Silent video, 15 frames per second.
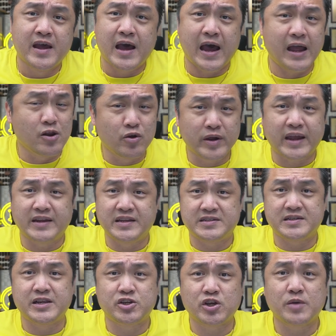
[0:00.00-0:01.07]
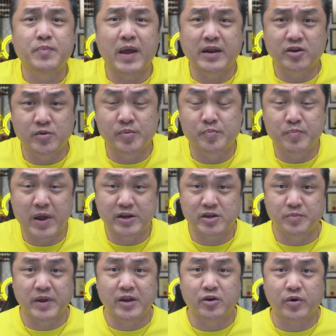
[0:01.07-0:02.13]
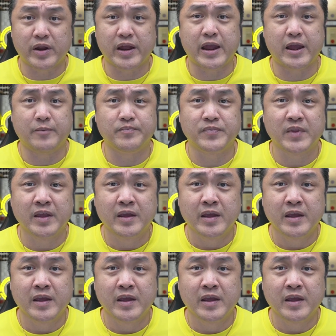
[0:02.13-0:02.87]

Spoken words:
I look at his teacher Benjamin Graham.